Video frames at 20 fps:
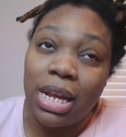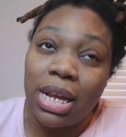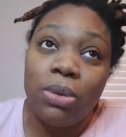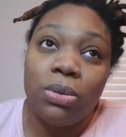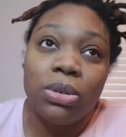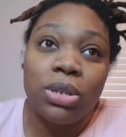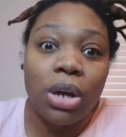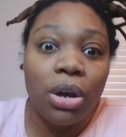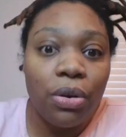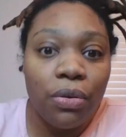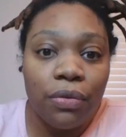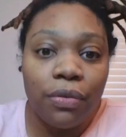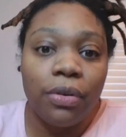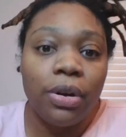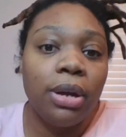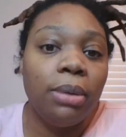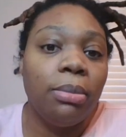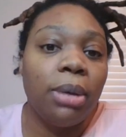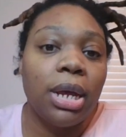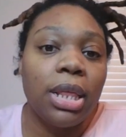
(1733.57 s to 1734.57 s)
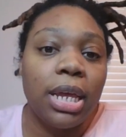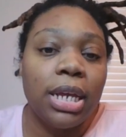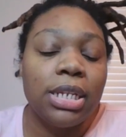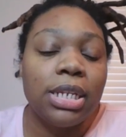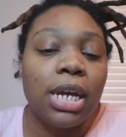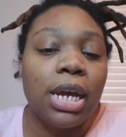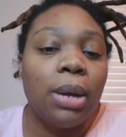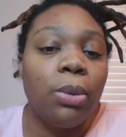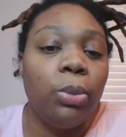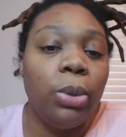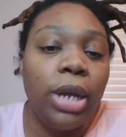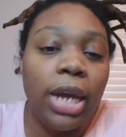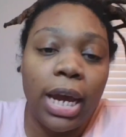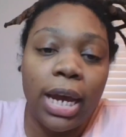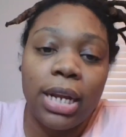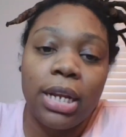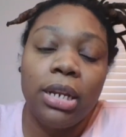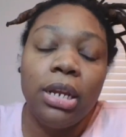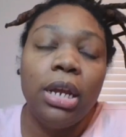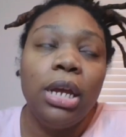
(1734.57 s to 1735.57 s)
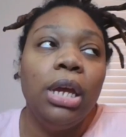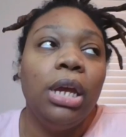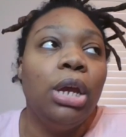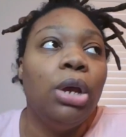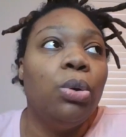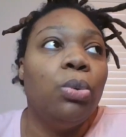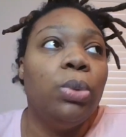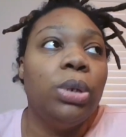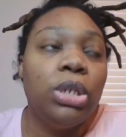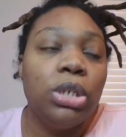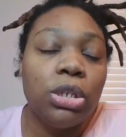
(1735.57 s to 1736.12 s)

I was over it by that time. Went